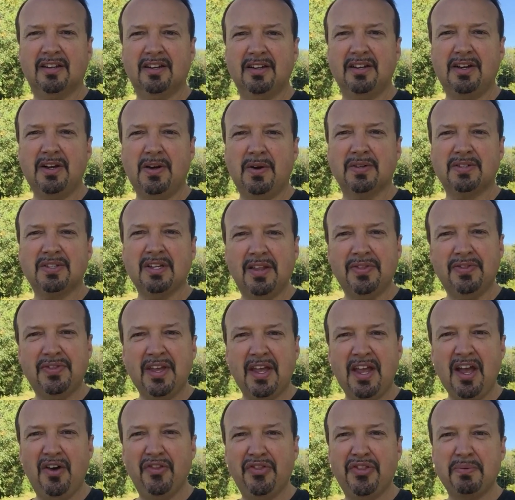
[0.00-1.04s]
You know, it's not
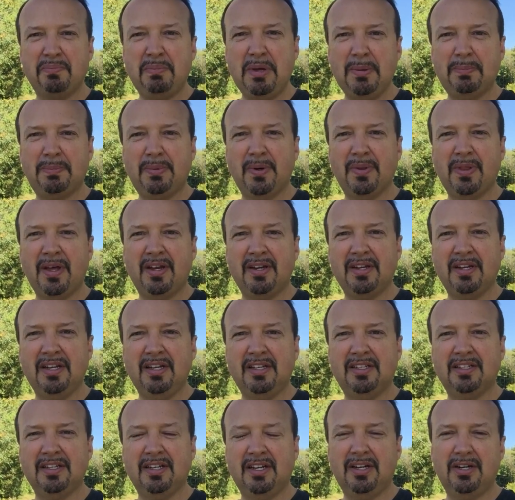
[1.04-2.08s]
the healthy people that
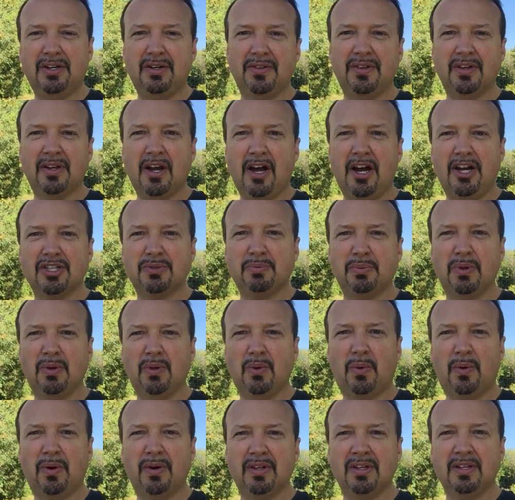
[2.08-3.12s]
need to hear the
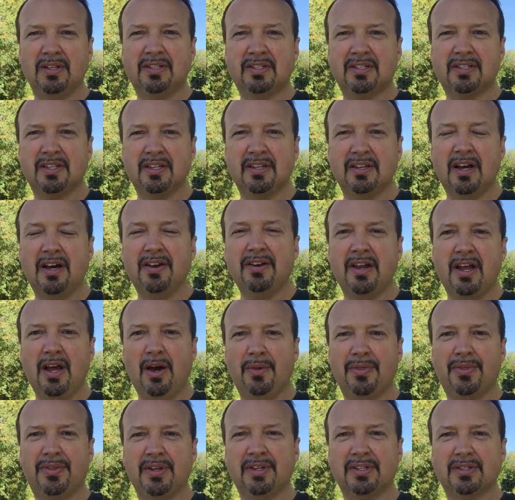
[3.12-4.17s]
gospel, Lord. It's the
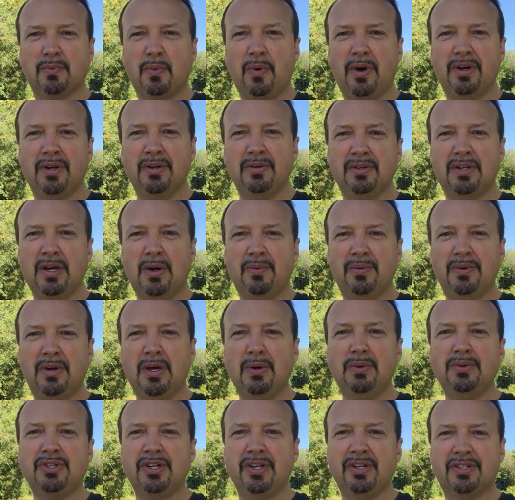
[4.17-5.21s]
unhealthy. It's one who don't
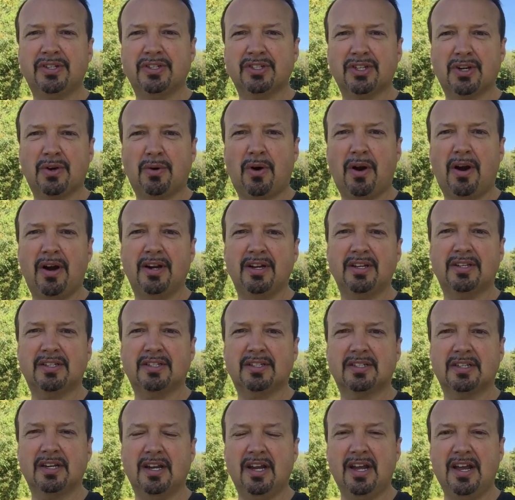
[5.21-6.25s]
know Jesus
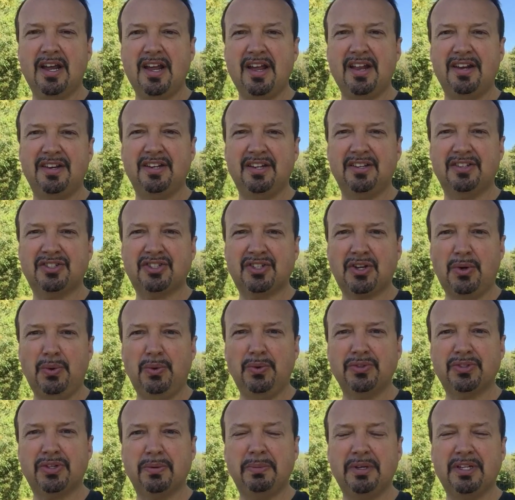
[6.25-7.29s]
Christ and the
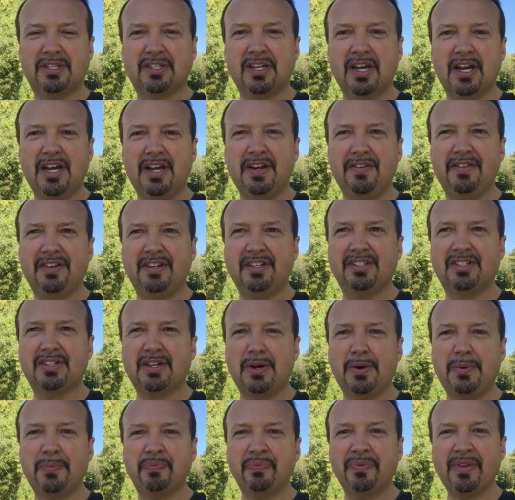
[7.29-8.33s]
souls to be saved. And
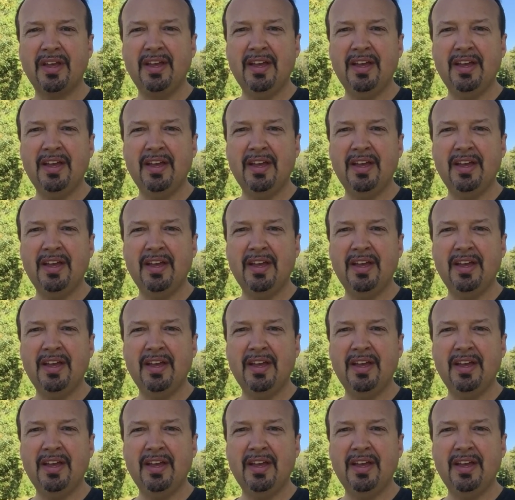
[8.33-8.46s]
so